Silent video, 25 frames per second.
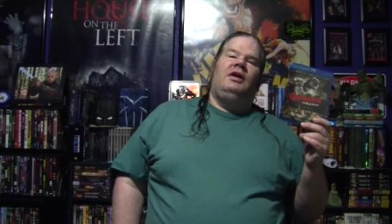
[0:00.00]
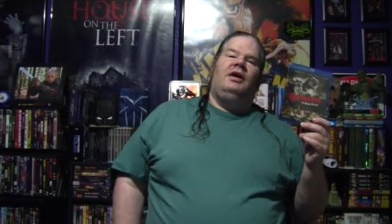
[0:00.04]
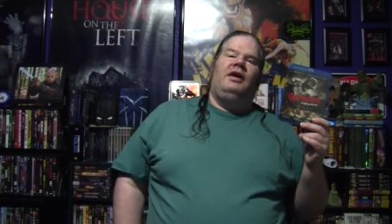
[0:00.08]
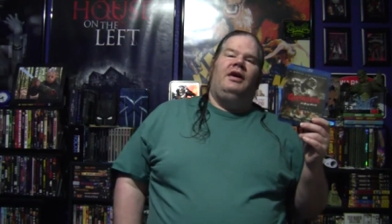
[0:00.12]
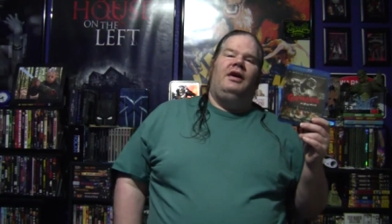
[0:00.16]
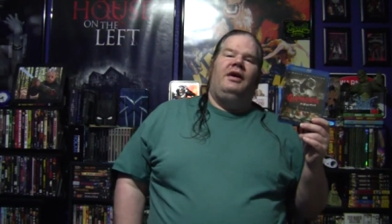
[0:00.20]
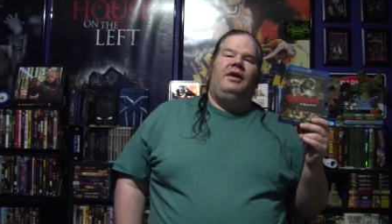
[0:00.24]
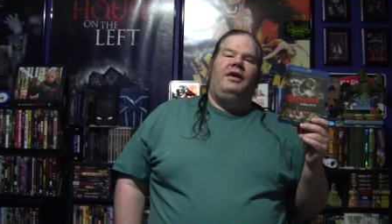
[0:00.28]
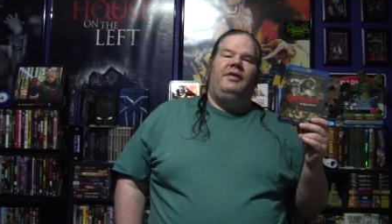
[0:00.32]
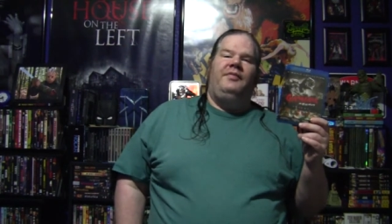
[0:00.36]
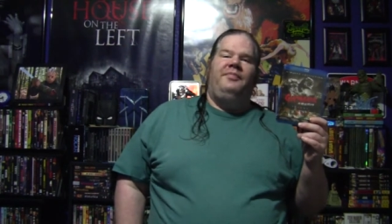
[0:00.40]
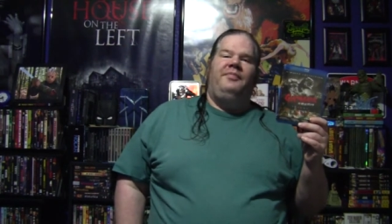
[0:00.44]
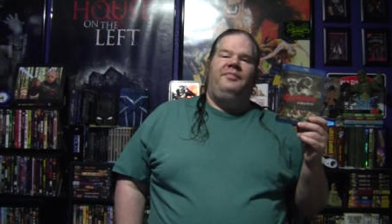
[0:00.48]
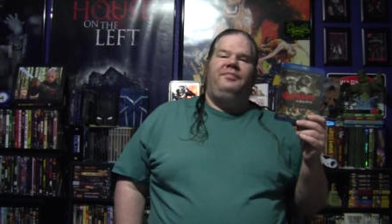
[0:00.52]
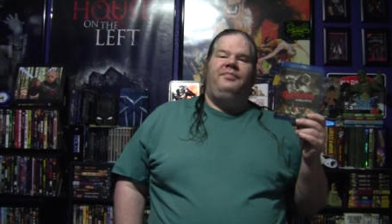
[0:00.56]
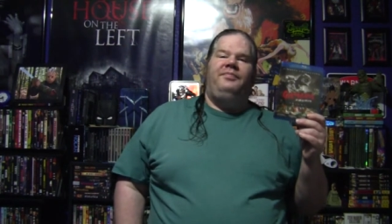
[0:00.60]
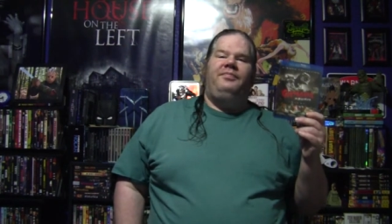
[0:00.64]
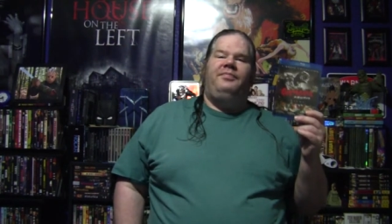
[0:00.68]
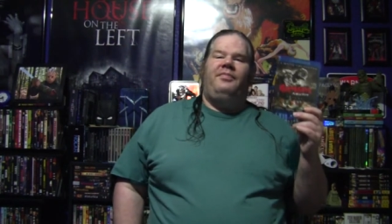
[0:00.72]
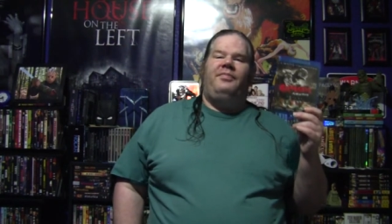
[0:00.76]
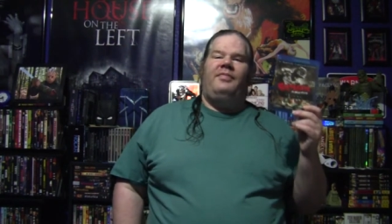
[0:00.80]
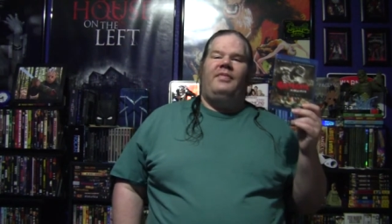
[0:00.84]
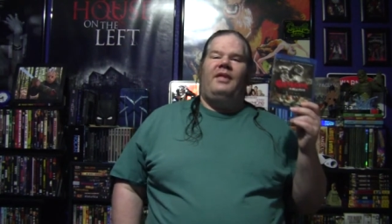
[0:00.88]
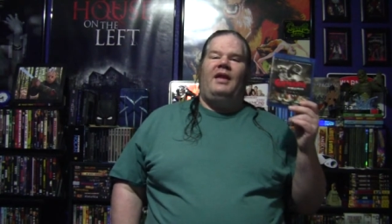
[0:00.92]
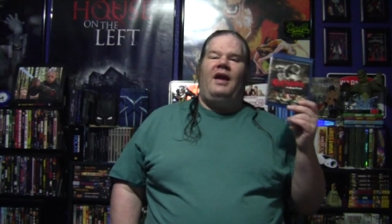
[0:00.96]

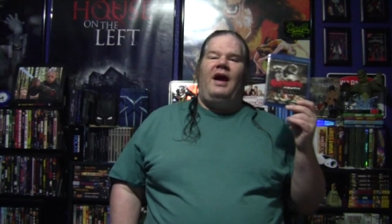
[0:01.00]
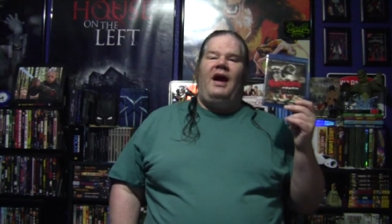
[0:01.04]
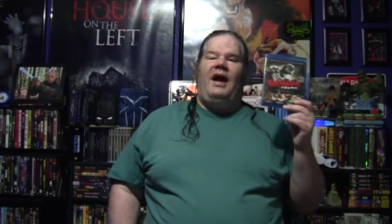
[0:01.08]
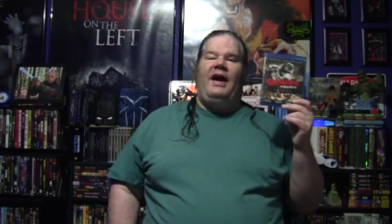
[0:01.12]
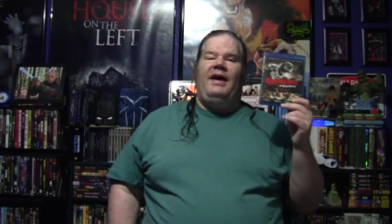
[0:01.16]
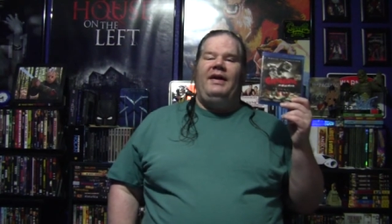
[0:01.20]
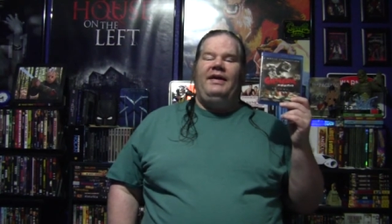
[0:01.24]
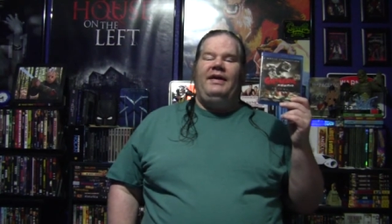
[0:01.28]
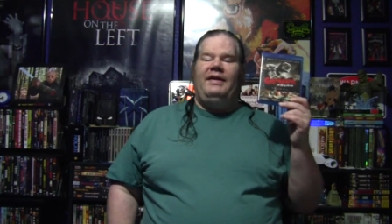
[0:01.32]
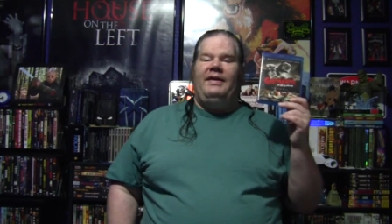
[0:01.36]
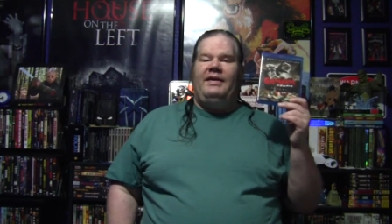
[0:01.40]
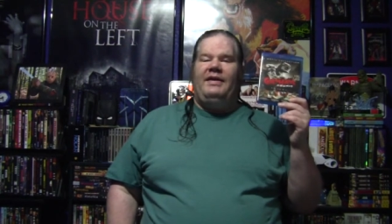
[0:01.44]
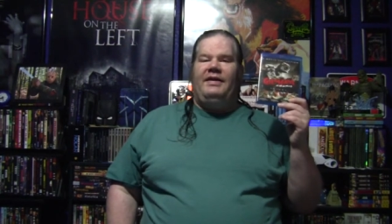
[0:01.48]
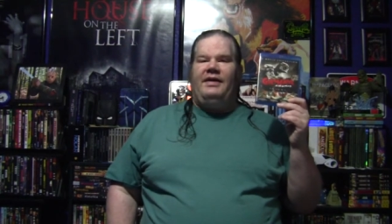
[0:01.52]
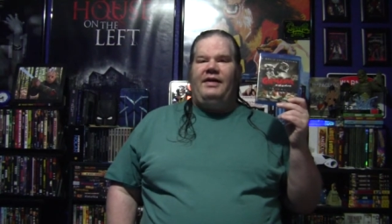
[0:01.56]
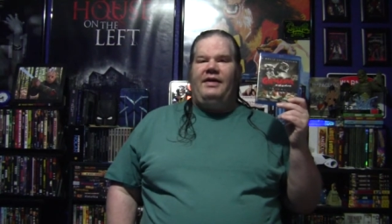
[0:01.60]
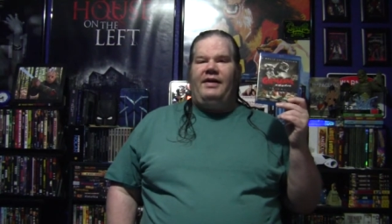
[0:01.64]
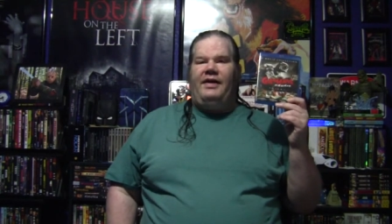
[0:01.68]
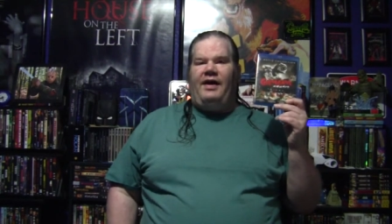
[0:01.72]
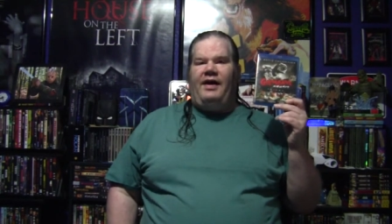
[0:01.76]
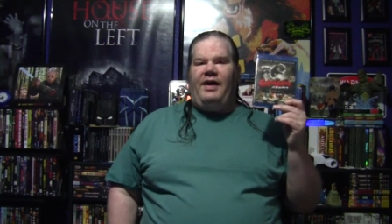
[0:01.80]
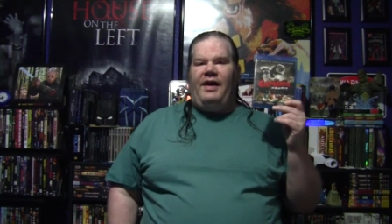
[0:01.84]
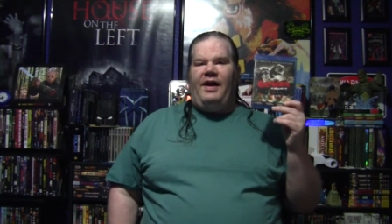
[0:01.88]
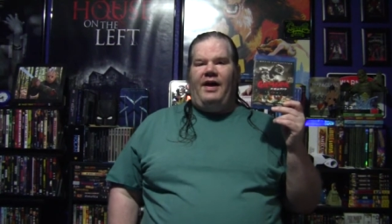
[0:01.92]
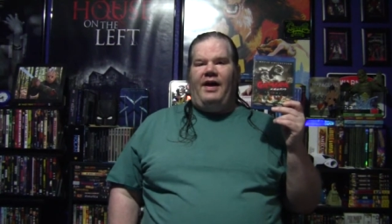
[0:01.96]
I
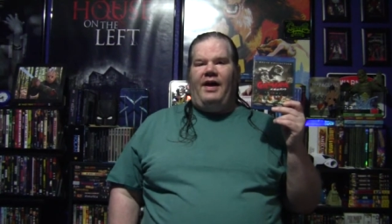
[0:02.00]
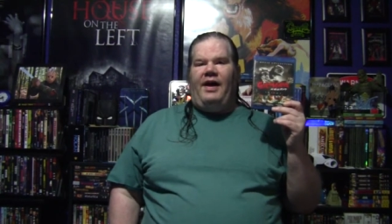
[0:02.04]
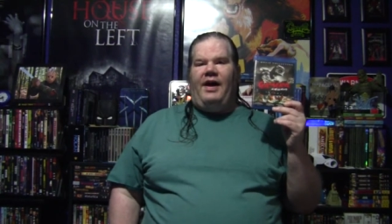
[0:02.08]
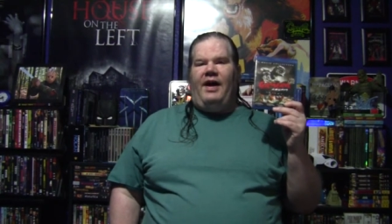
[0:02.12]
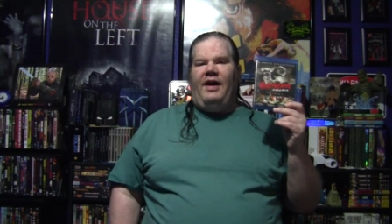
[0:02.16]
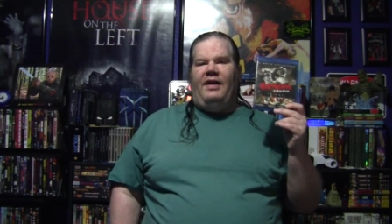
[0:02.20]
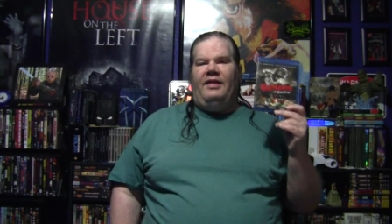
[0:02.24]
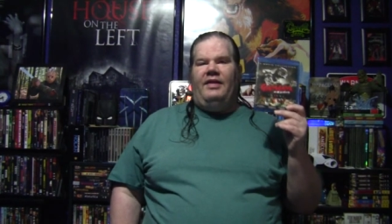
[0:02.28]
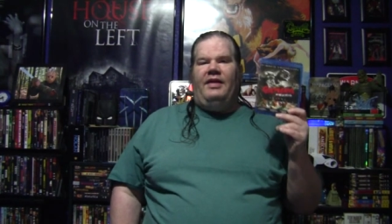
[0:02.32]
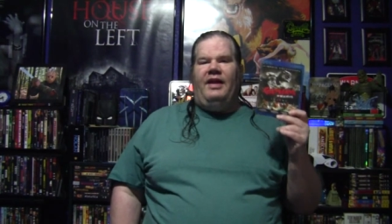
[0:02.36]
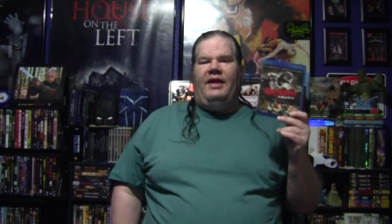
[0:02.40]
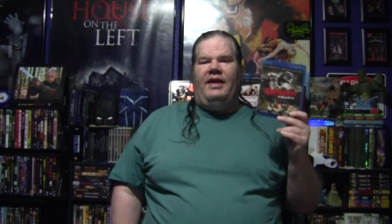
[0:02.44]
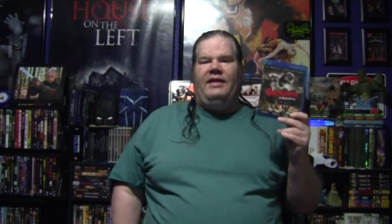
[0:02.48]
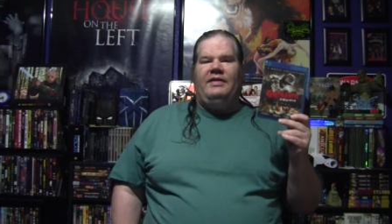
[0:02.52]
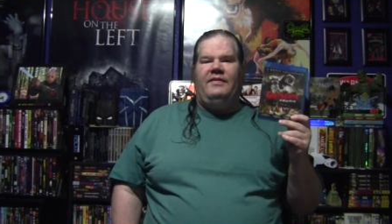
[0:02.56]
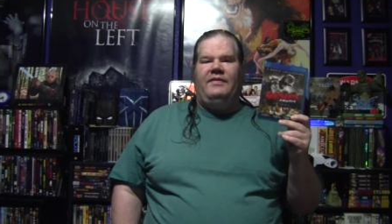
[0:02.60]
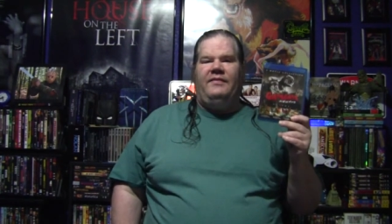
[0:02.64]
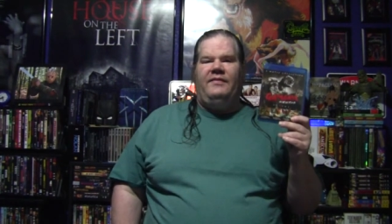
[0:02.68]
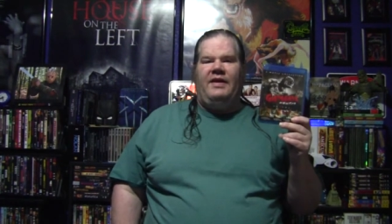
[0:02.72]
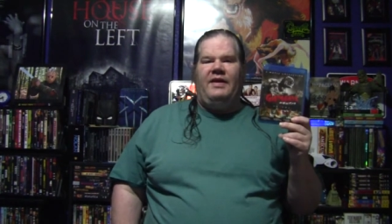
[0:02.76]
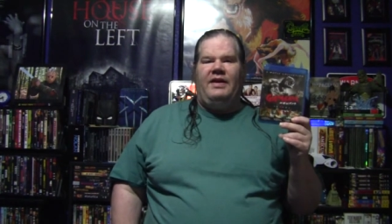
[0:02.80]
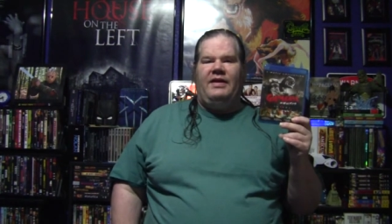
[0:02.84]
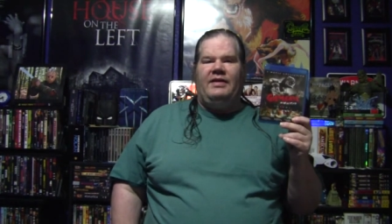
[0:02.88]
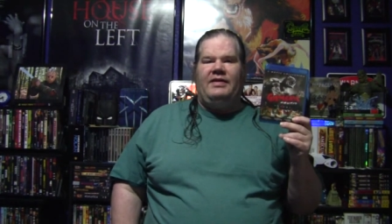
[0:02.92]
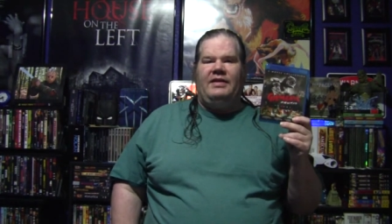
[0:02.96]
like the
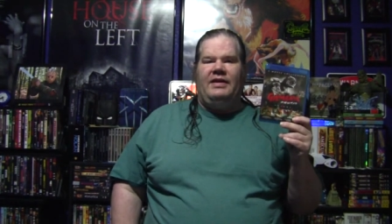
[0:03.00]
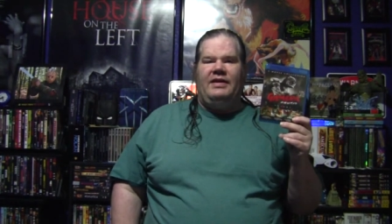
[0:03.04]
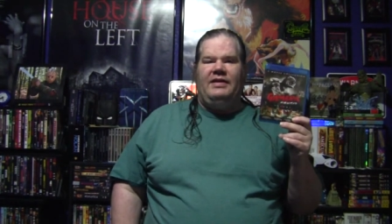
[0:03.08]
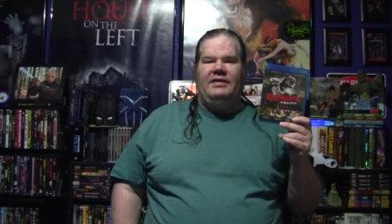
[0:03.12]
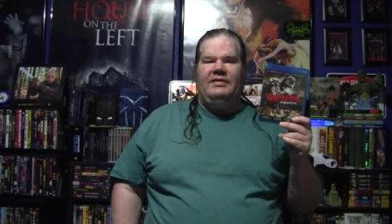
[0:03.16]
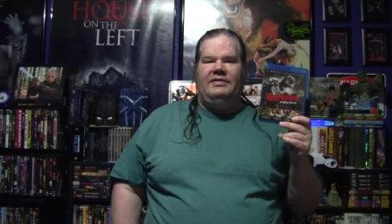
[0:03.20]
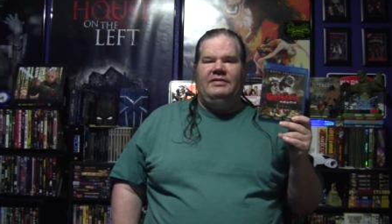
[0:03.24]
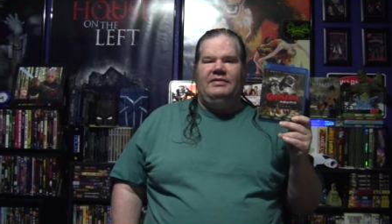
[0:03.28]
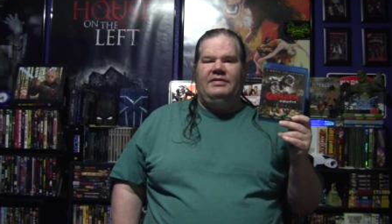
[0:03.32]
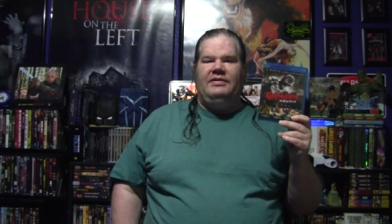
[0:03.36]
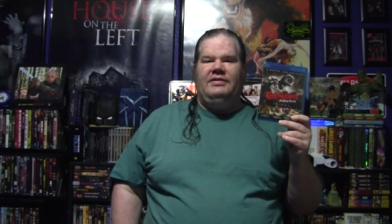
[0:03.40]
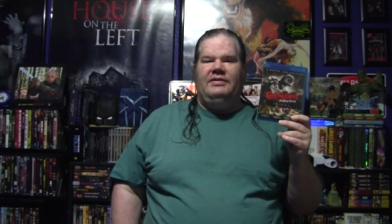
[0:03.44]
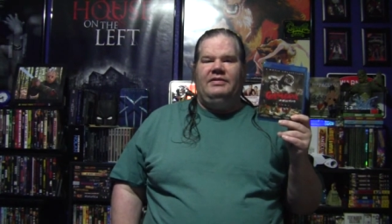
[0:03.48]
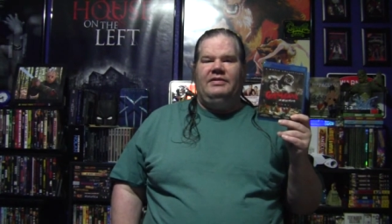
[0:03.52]
fact that